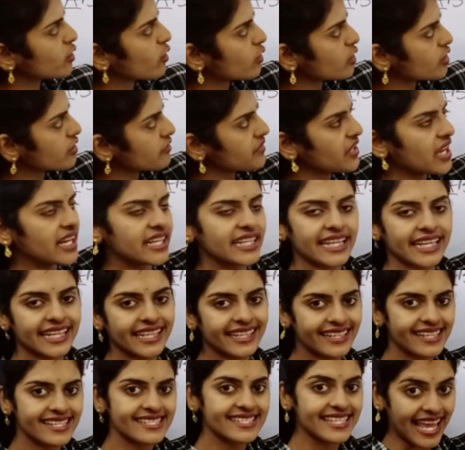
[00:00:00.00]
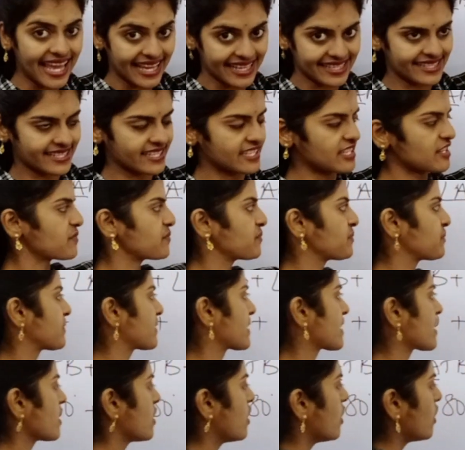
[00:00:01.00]
don't know, we are taking it as X.
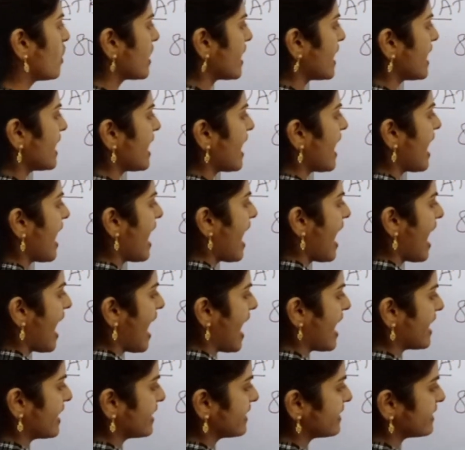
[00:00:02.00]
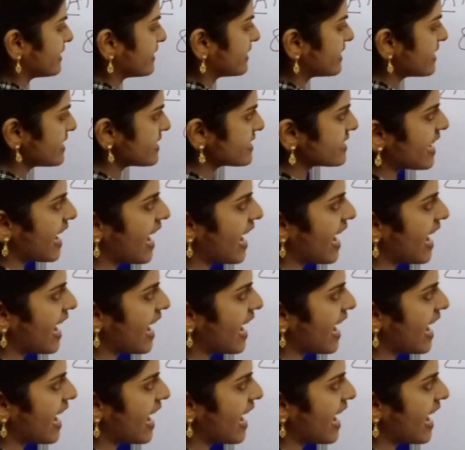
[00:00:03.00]
Okay, and this